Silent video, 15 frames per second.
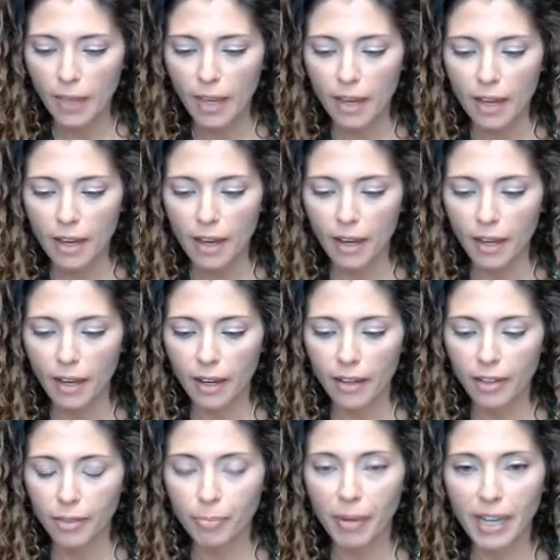
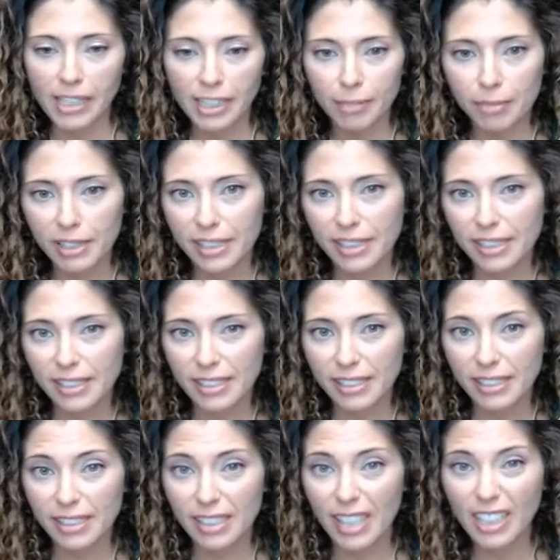They're possibly
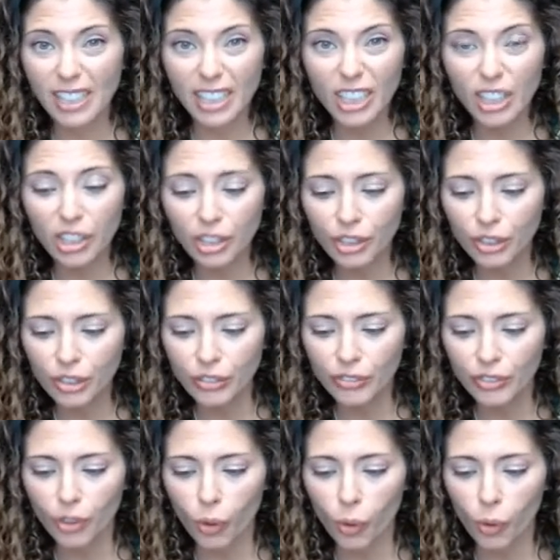slightly curved
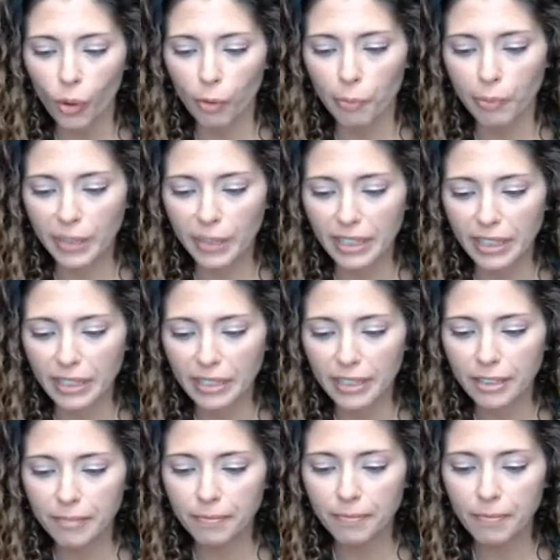or beaded.
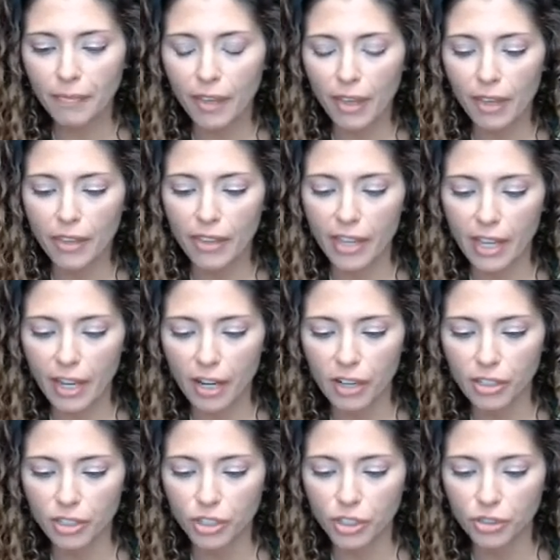They are
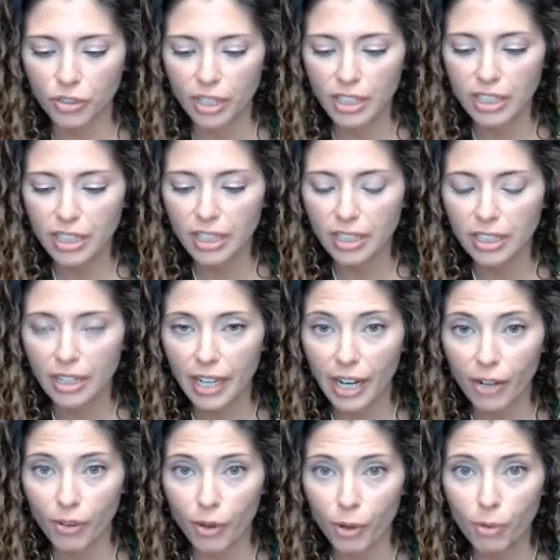strict
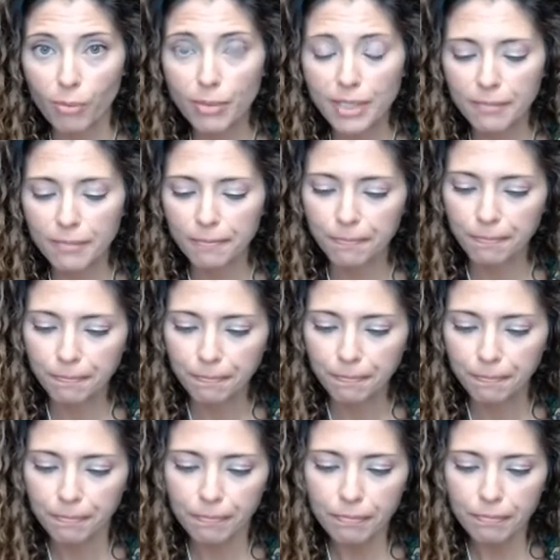aerobes.
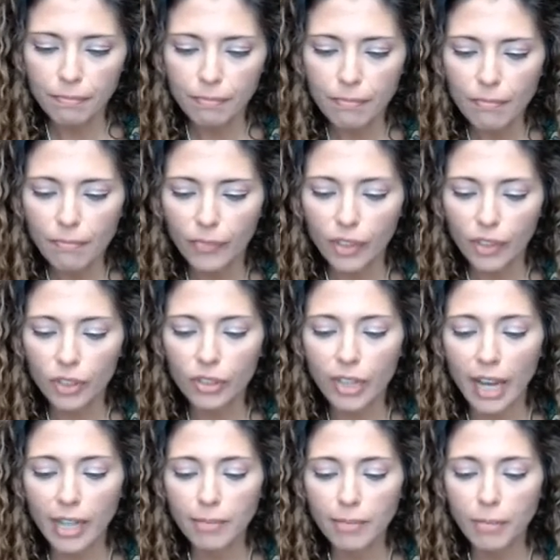They're
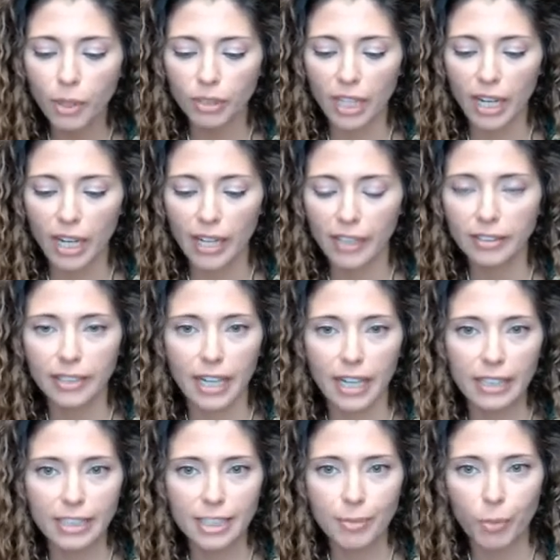non-motile,
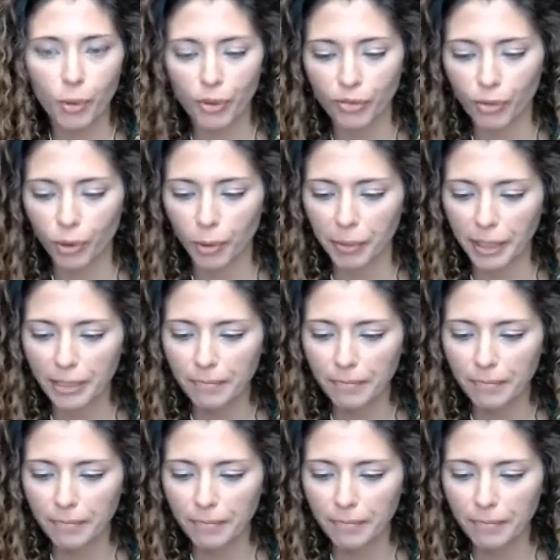non-spore forming.